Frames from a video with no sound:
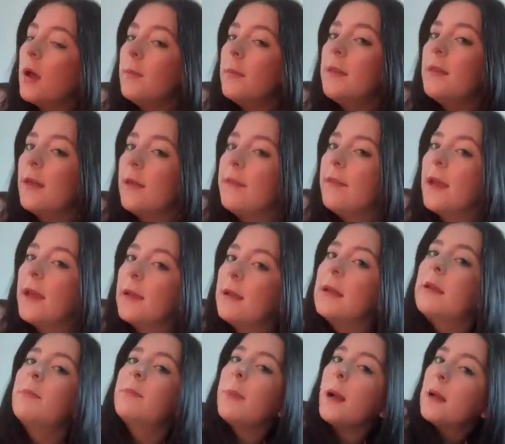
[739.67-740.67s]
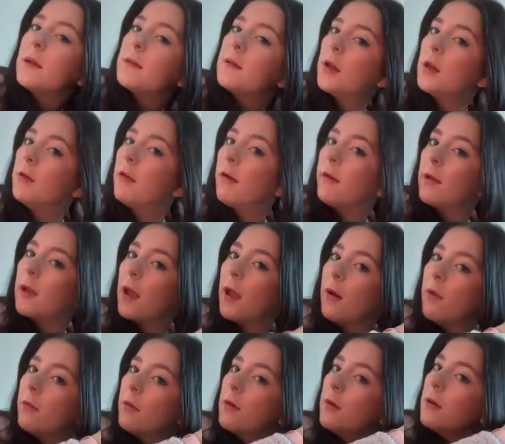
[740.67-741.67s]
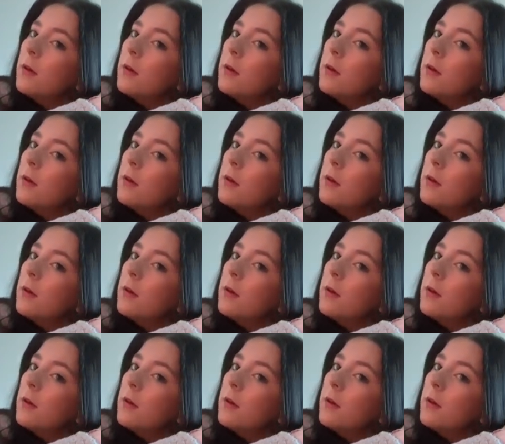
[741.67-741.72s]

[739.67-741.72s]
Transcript: I mean, they're, they're bangs that are growing now.